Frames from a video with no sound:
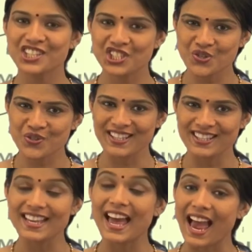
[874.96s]

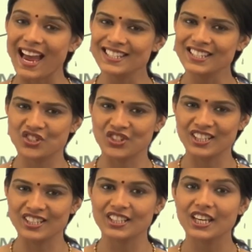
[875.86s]
Students, as a
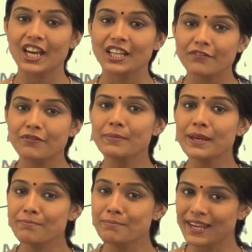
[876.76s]
result, the
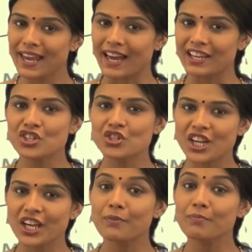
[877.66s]
women began to
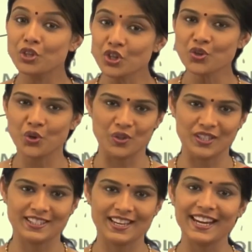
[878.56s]
take up new
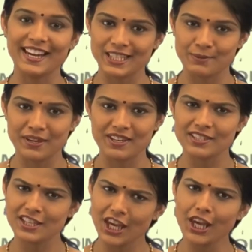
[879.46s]
roles and
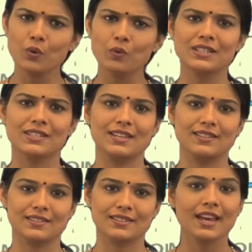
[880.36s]
experience equal
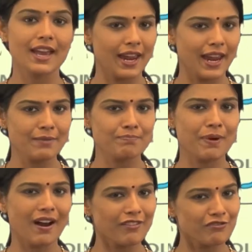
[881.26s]
status at
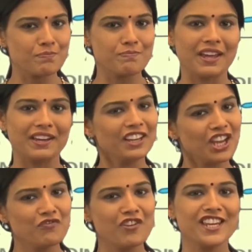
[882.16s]
par with men
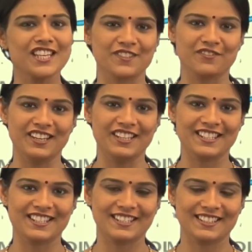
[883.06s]
in various
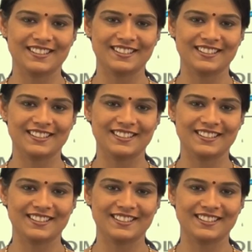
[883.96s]
fields.